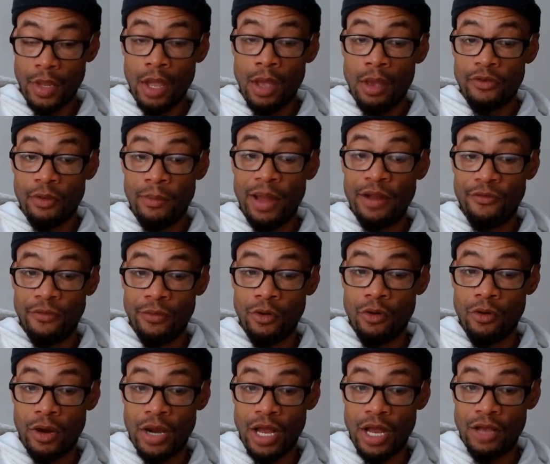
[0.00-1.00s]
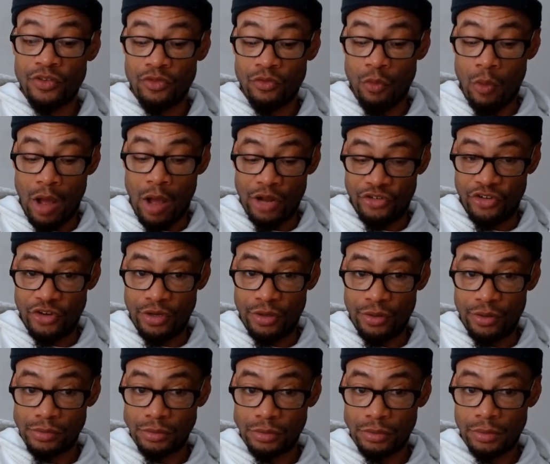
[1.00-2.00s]
Somebody from the courthouse is watching
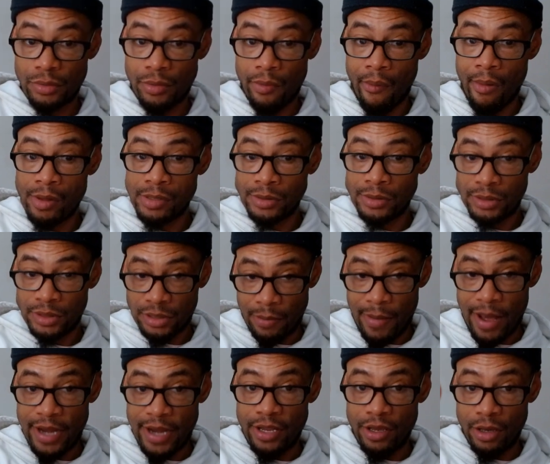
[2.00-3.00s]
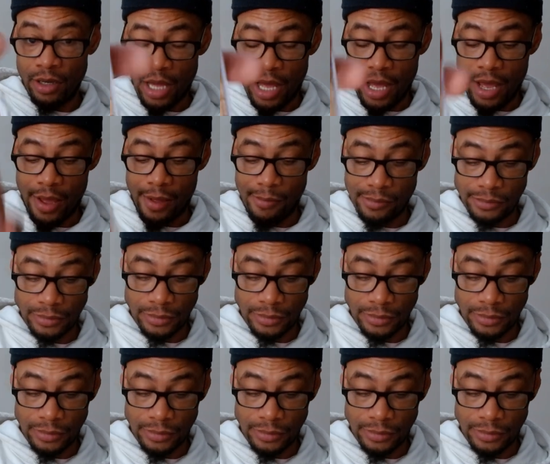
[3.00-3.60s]
somebody online